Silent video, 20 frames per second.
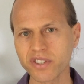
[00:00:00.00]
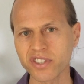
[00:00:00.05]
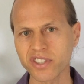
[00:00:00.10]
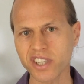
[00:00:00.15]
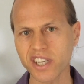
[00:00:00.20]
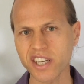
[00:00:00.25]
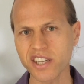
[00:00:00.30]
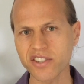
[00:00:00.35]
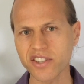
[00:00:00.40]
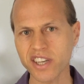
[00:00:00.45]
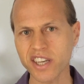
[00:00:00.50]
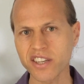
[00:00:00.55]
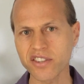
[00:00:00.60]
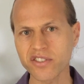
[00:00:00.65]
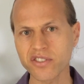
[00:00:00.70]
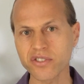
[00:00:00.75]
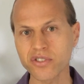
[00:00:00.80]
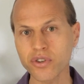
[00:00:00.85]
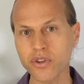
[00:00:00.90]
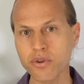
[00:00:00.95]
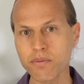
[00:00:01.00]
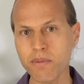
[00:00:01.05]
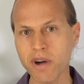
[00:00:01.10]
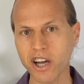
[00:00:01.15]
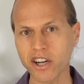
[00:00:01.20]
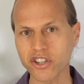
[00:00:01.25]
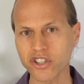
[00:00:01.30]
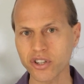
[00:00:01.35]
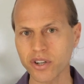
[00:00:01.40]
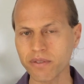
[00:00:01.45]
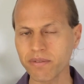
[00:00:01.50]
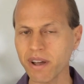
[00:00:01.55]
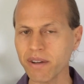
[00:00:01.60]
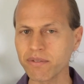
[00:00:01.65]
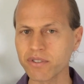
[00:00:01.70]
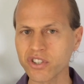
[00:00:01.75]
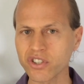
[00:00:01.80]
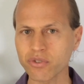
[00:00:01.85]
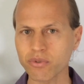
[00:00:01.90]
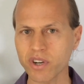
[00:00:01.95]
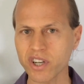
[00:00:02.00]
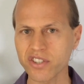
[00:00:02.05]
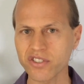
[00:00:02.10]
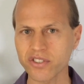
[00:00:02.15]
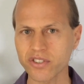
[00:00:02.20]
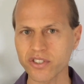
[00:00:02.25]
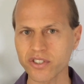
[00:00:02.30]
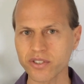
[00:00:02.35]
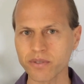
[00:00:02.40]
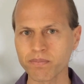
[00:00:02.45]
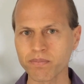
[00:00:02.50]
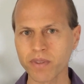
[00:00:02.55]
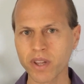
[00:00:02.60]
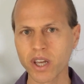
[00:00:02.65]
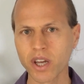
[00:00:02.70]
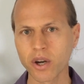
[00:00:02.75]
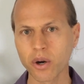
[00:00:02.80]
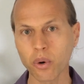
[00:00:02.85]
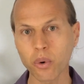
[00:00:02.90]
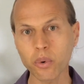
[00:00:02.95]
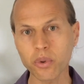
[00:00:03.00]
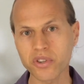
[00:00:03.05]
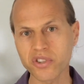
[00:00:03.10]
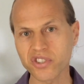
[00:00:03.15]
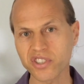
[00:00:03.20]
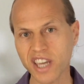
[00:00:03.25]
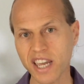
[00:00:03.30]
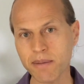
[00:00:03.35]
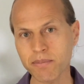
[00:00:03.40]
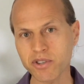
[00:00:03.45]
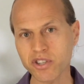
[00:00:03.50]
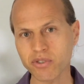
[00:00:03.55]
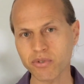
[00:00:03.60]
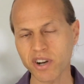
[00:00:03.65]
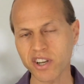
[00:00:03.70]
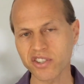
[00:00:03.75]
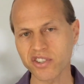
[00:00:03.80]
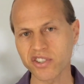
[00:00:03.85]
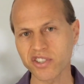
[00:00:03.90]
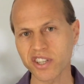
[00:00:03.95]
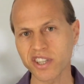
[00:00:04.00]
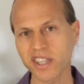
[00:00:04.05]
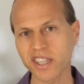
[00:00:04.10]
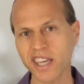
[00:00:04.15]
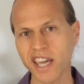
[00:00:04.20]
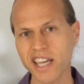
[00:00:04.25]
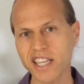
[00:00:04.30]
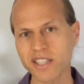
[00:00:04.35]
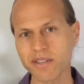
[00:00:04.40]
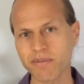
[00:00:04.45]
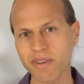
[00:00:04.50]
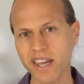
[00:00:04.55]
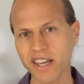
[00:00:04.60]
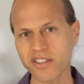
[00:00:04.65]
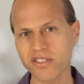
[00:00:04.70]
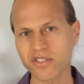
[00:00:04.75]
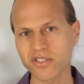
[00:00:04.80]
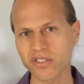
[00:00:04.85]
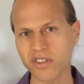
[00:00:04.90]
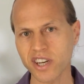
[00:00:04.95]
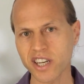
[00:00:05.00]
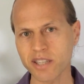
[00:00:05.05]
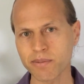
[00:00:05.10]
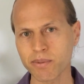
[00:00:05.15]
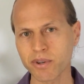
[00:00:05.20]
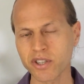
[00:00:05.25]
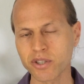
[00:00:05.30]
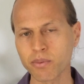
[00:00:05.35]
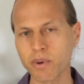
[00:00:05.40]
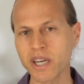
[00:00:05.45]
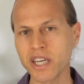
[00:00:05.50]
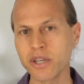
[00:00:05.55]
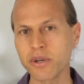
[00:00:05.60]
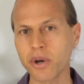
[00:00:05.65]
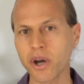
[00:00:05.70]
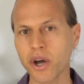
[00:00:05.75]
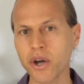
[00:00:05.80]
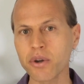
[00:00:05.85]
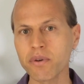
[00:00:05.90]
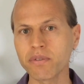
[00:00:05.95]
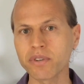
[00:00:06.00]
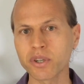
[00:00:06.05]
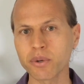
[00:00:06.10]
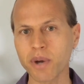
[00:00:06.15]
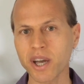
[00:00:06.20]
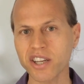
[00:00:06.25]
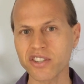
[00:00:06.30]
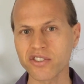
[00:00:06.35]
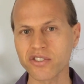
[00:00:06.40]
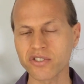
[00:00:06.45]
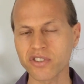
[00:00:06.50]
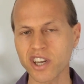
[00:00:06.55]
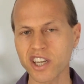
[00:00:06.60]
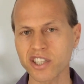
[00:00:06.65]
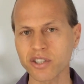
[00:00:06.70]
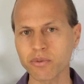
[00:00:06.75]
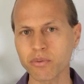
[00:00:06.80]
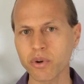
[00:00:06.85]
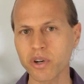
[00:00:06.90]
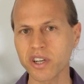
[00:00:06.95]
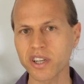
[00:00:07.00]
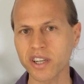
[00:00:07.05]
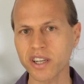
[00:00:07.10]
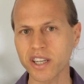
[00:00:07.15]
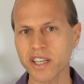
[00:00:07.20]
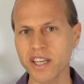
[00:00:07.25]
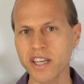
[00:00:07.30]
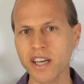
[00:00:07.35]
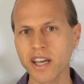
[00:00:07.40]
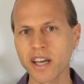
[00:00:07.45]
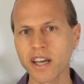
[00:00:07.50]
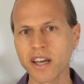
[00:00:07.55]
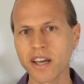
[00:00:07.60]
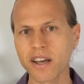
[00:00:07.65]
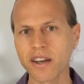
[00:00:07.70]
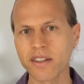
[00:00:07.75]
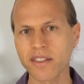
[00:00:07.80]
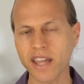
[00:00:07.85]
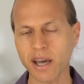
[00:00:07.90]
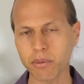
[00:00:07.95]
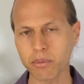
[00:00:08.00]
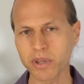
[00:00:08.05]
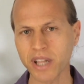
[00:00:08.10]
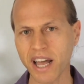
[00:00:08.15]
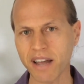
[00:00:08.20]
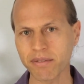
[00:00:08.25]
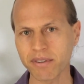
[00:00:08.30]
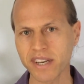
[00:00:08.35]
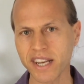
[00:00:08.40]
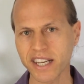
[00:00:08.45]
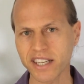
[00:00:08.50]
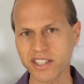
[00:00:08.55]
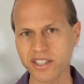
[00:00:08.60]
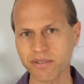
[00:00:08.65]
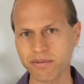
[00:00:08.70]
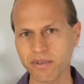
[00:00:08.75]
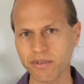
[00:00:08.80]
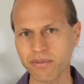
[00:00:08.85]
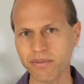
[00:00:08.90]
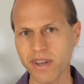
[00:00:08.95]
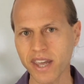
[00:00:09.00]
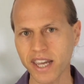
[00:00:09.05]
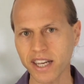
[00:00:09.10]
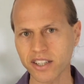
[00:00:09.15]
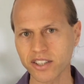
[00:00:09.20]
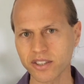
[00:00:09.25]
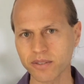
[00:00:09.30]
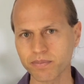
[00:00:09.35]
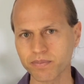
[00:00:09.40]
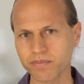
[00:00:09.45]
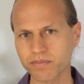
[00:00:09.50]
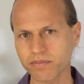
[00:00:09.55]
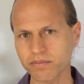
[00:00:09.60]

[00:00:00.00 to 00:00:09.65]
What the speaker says: disease is too much of other stressors, or the same stresses in the case of exercise, because when you overdo exercise chronically, that will have a negative effect.